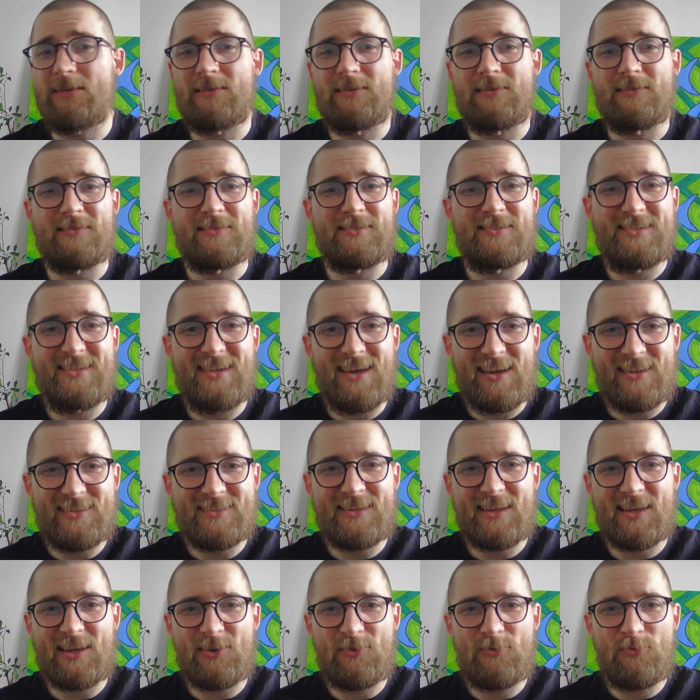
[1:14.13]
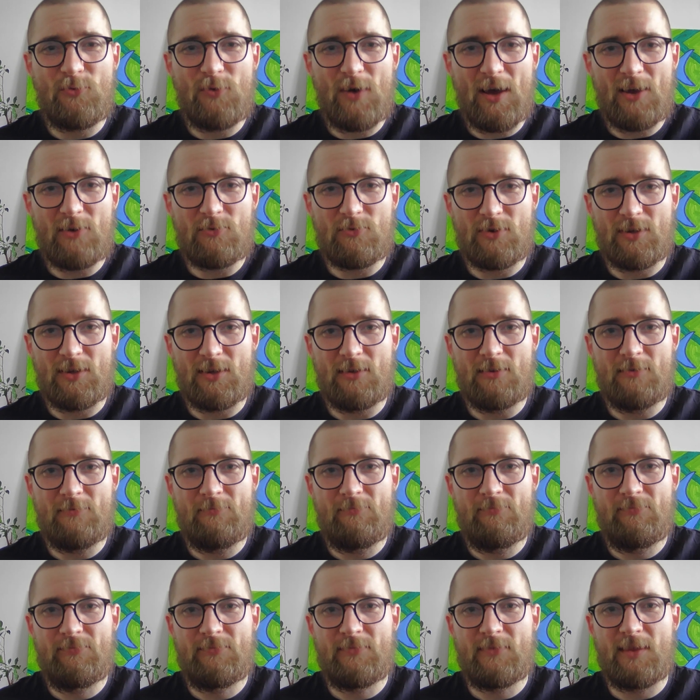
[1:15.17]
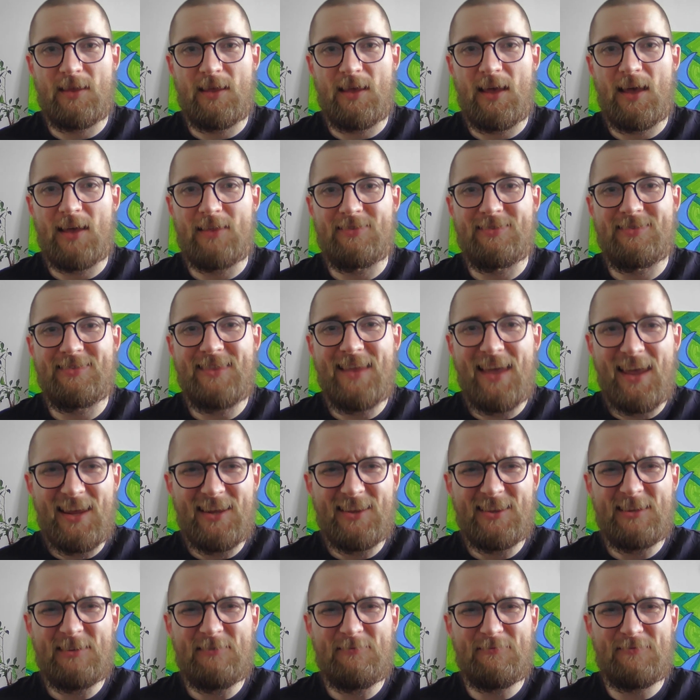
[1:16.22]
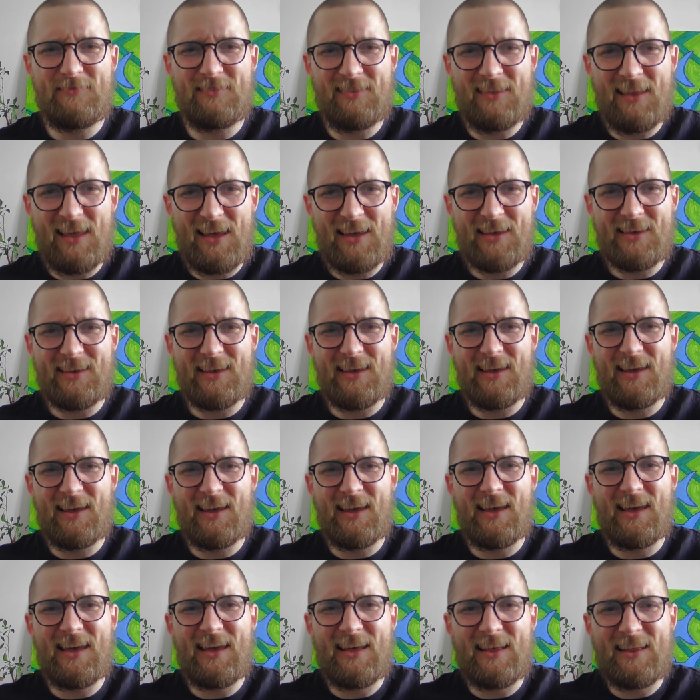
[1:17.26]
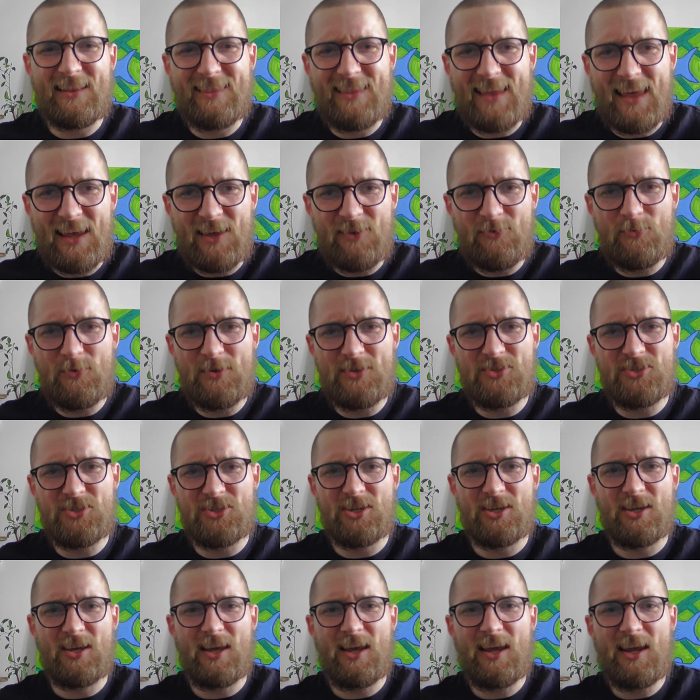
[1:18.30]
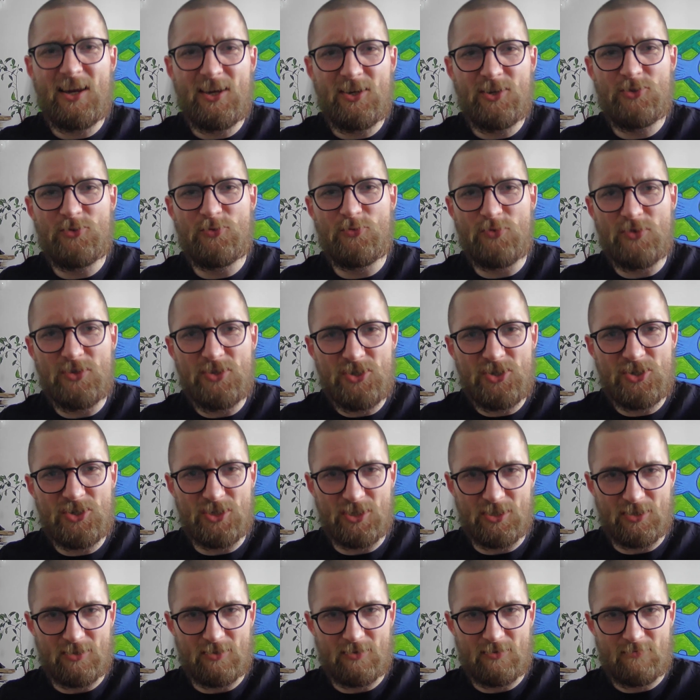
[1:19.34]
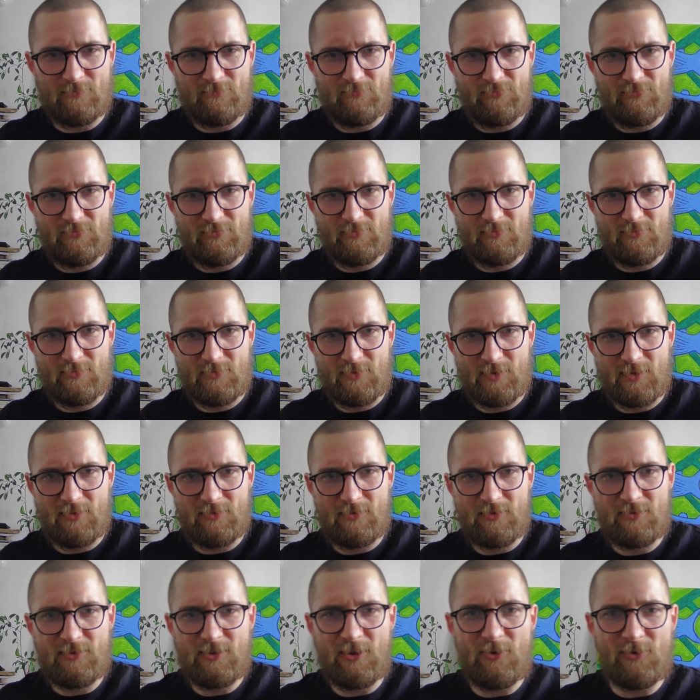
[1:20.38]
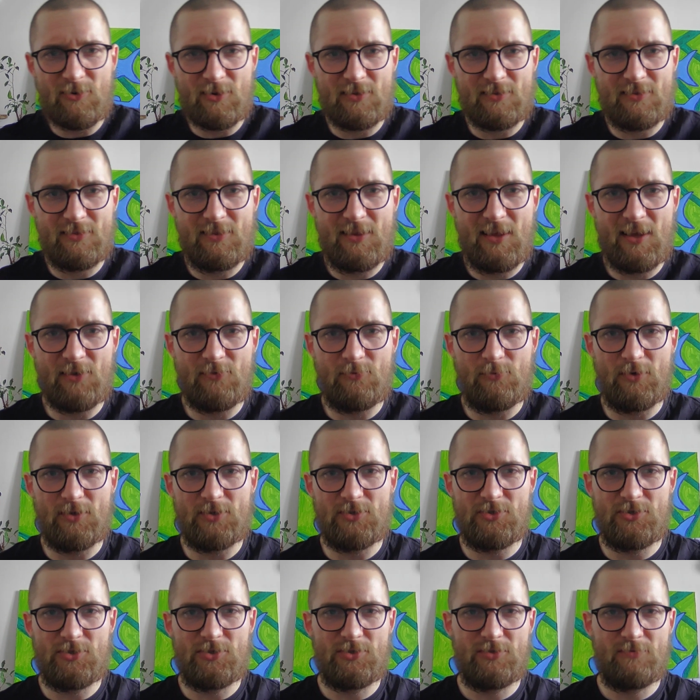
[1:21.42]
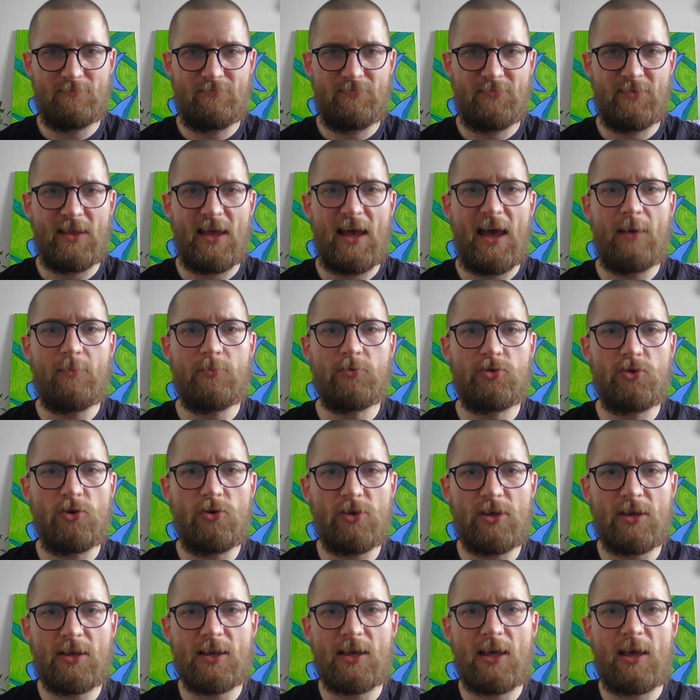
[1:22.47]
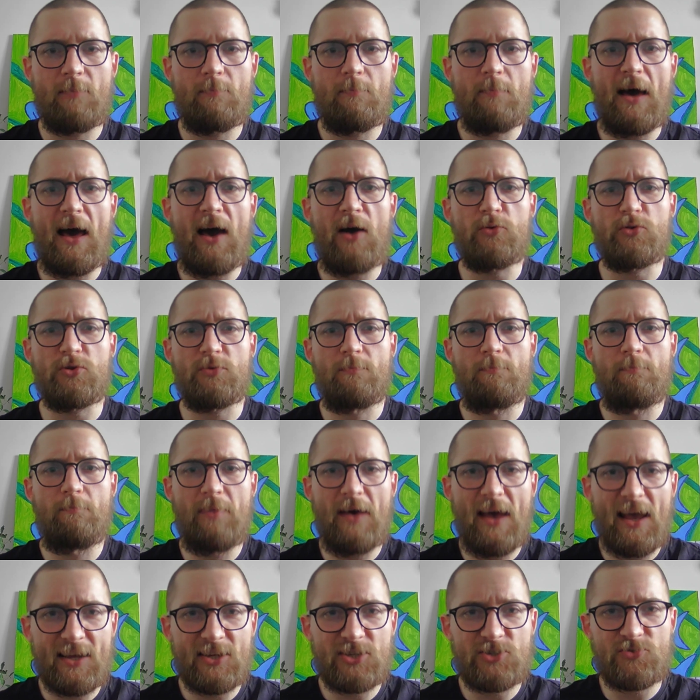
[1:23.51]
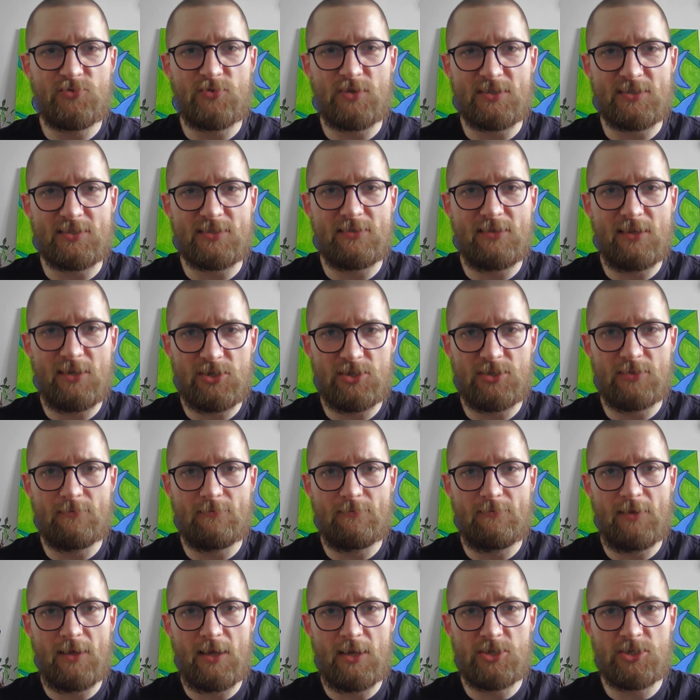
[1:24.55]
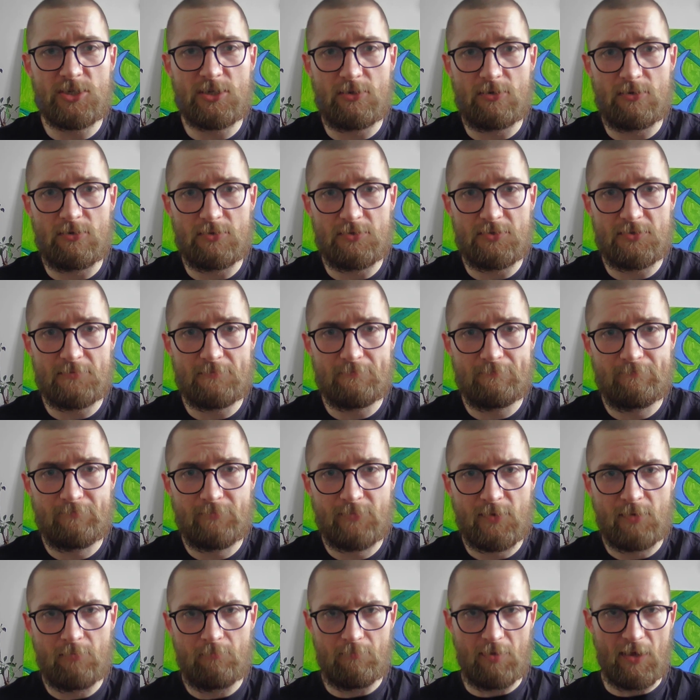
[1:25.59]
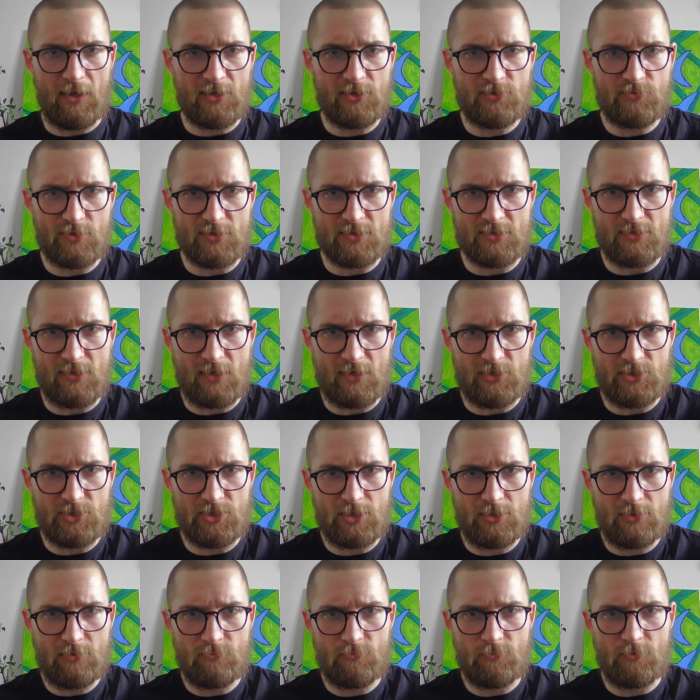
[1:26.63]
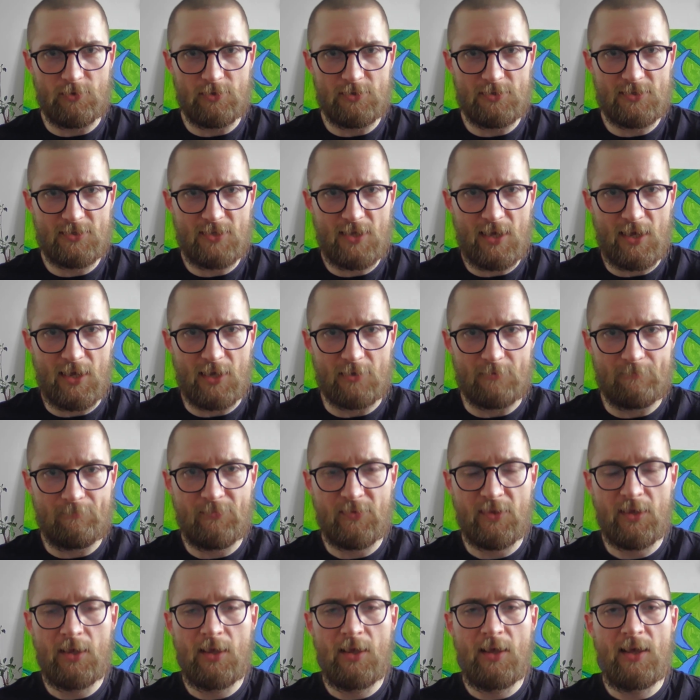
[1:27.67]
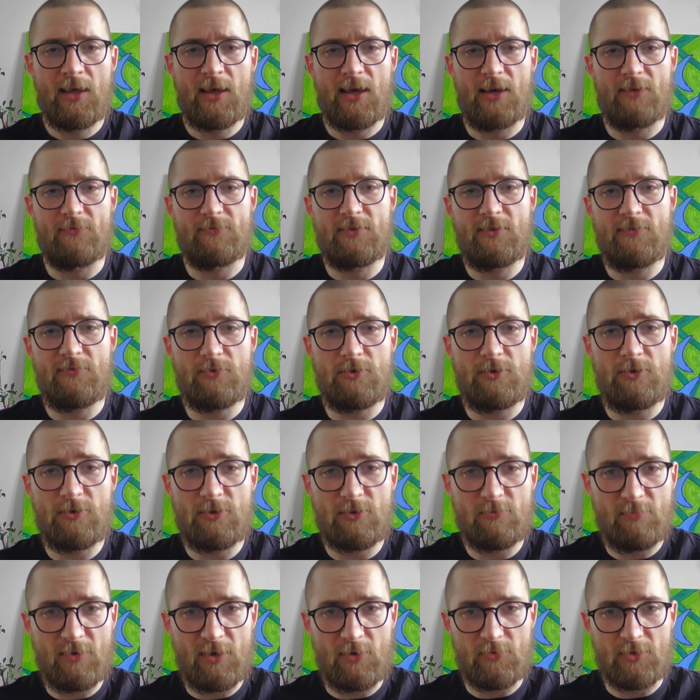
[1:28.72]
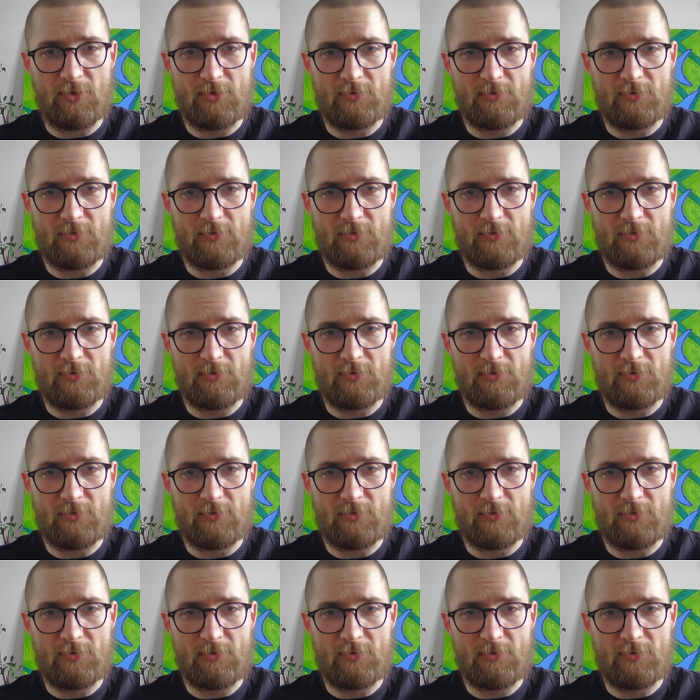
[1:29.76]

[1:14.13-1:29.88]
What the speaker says: just acquiring a native-like language intuition in the target language. I'm talking about back translation flashcards. Back translation, what is that? I've never heard about it,